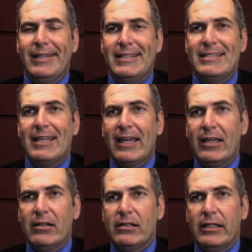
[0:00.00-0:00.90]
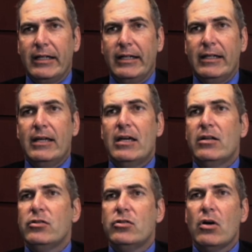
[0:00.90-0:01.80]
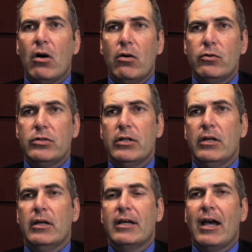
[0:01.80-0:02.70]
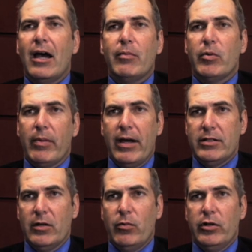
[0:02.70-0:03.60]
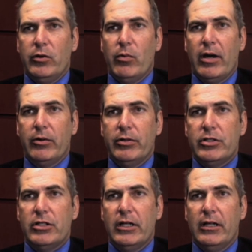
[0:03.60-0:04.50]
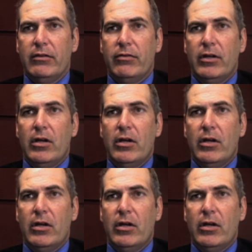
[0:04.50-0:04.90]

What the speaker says: Secondly, don't compromise on what you want to achieve.